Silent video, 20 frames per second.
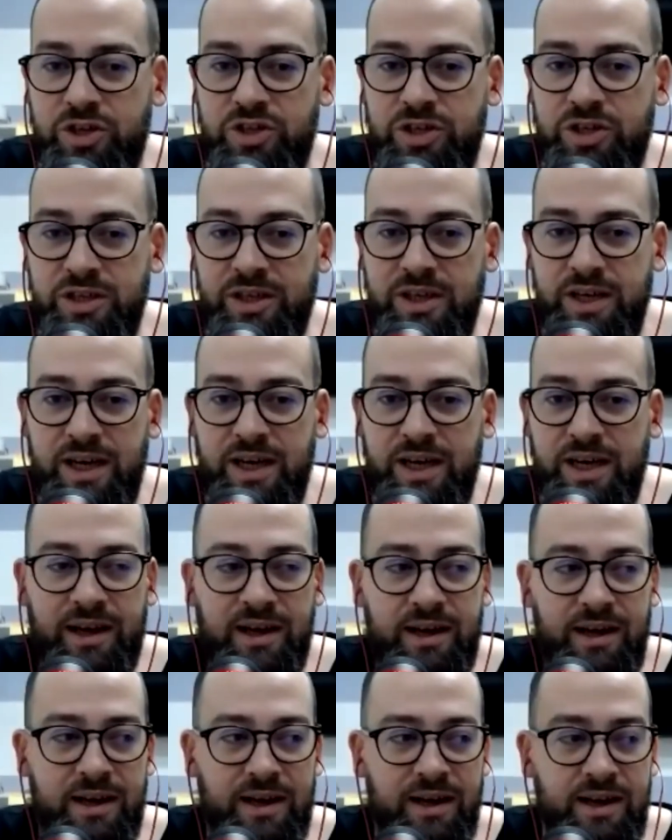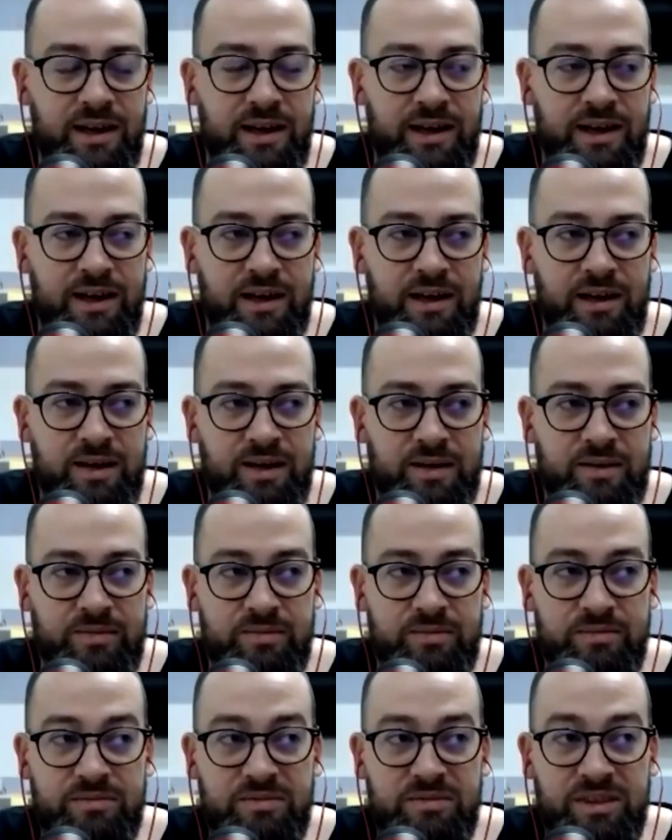just to mention,
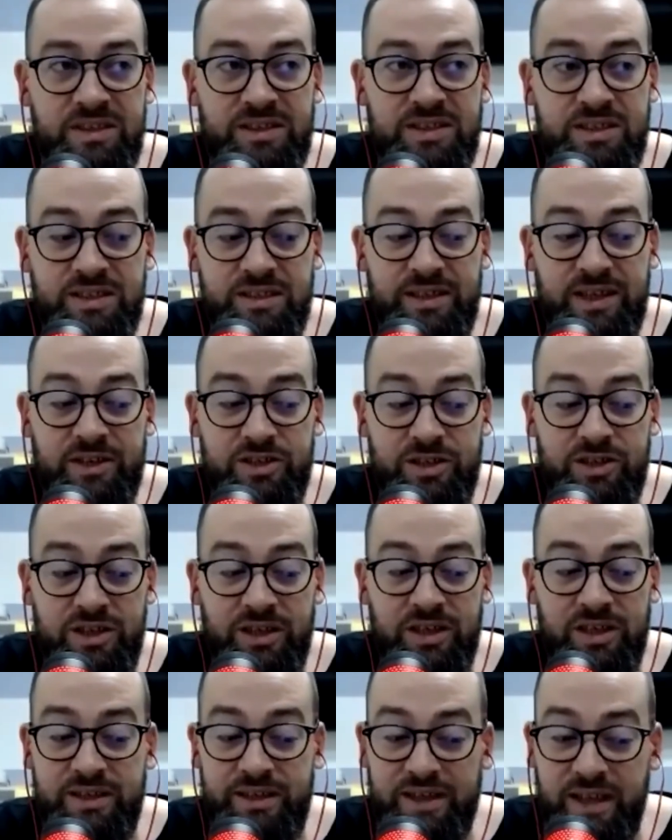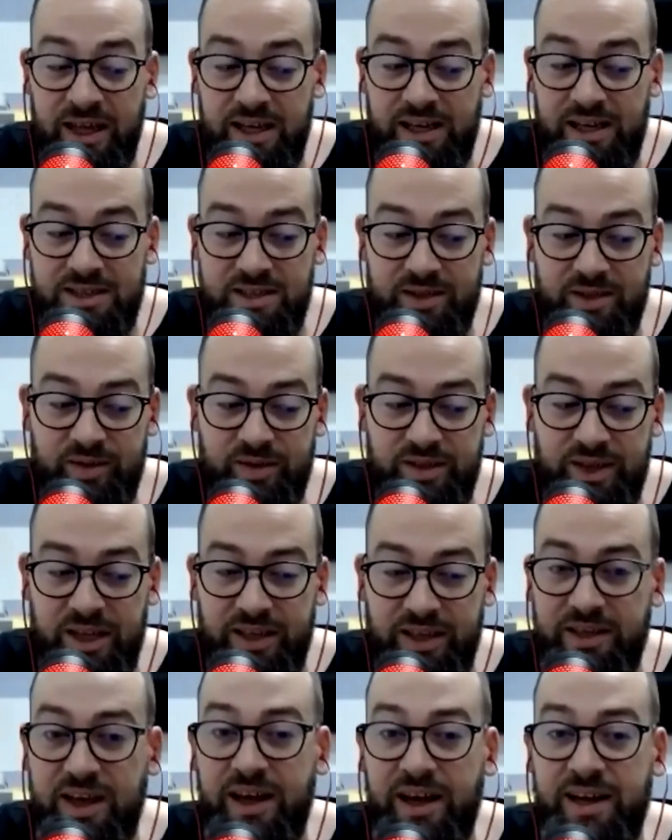uh, this is actually the things
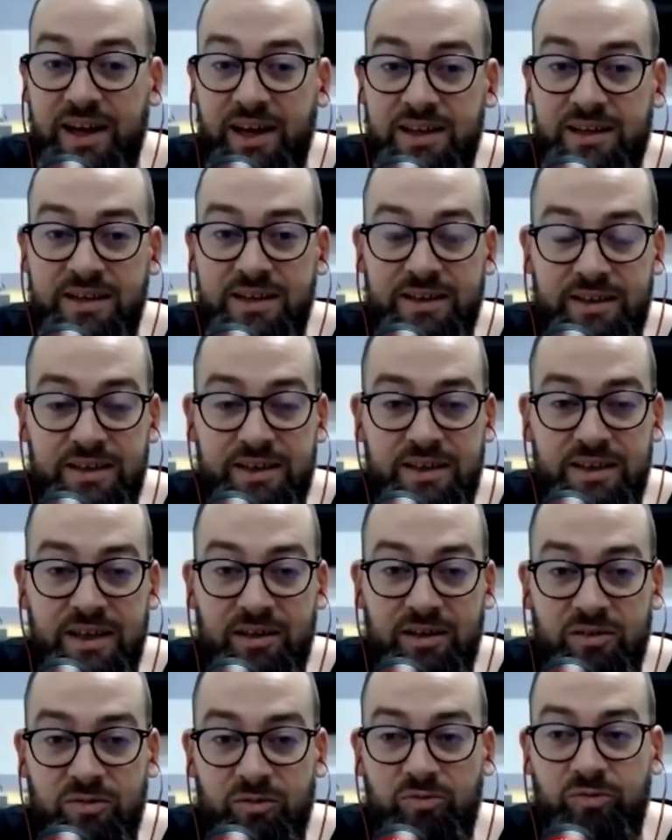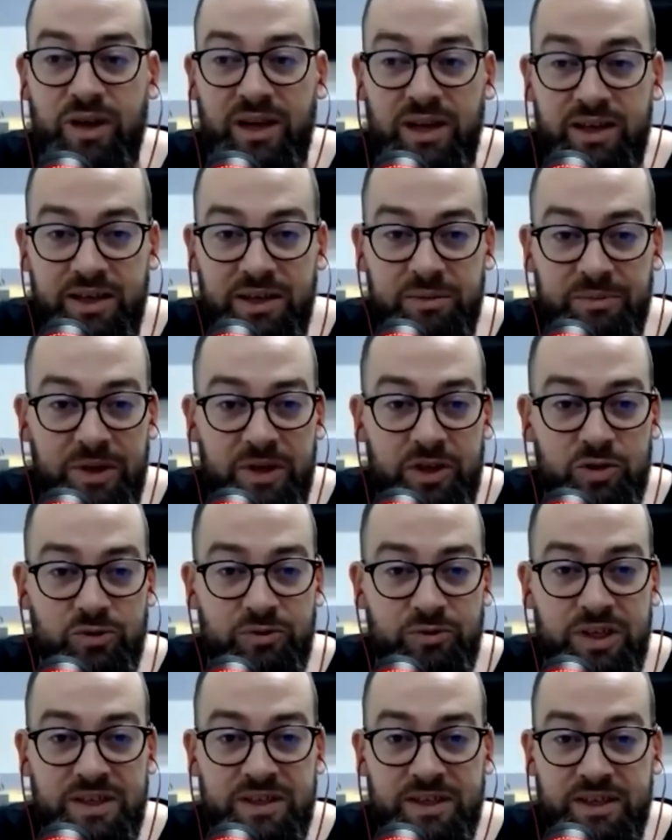that I got really deep into
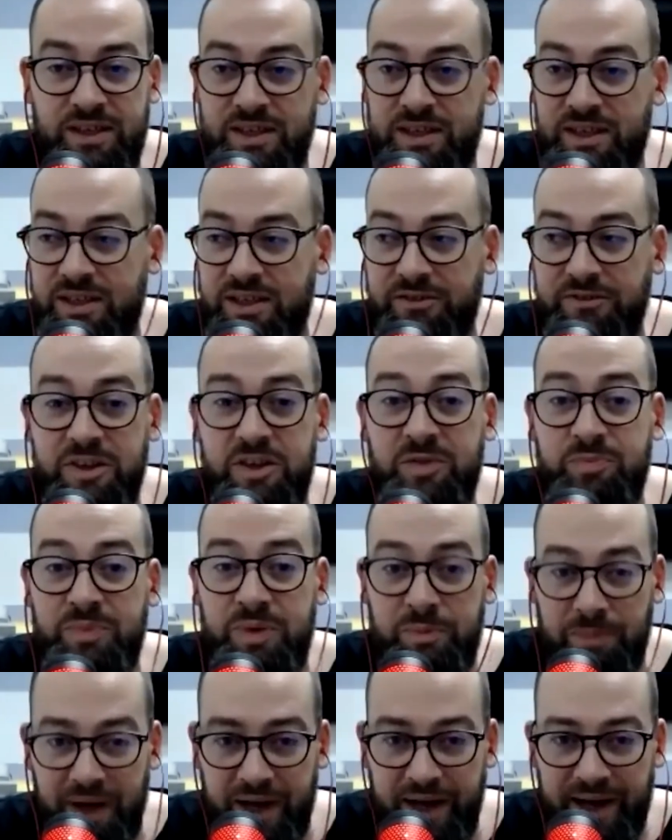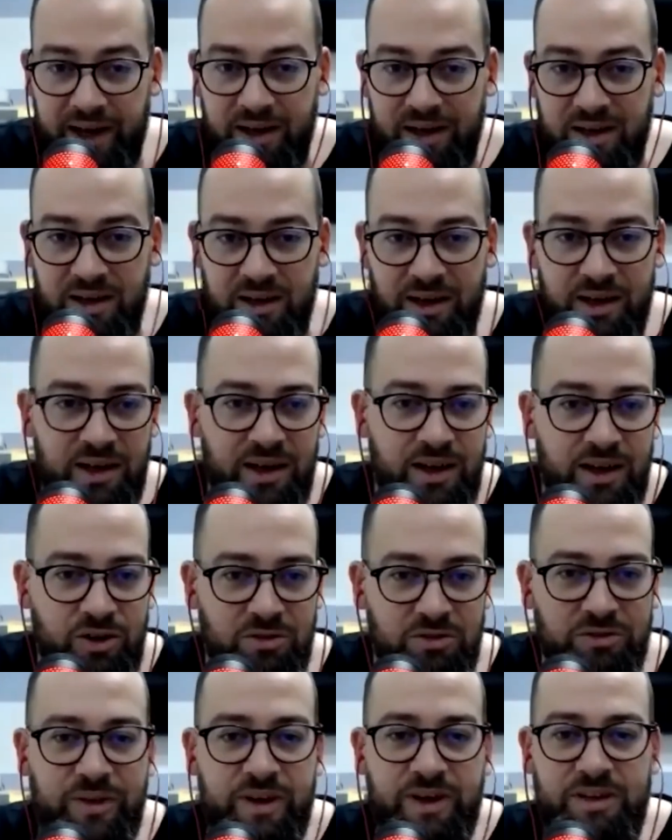it uh, with Playa on
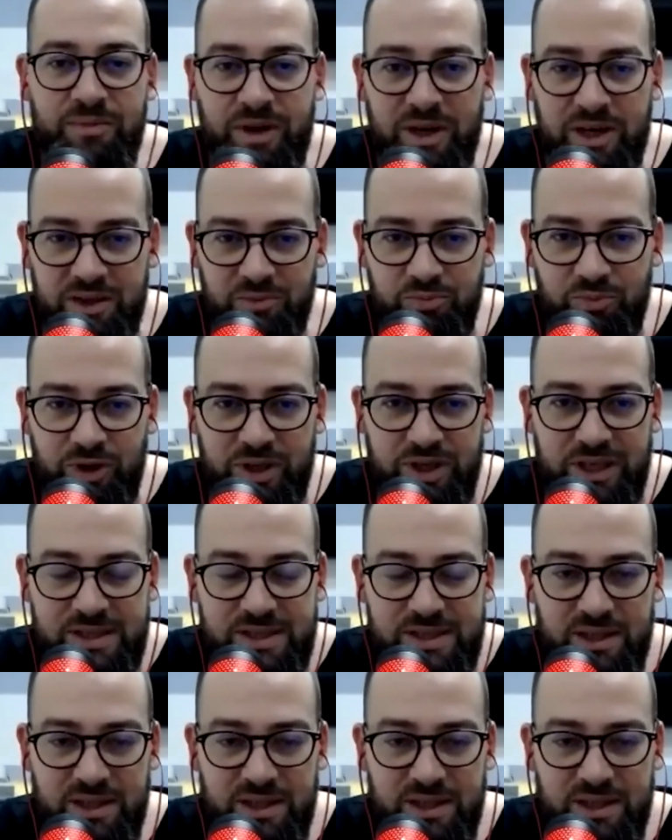Funky Marketing Podcast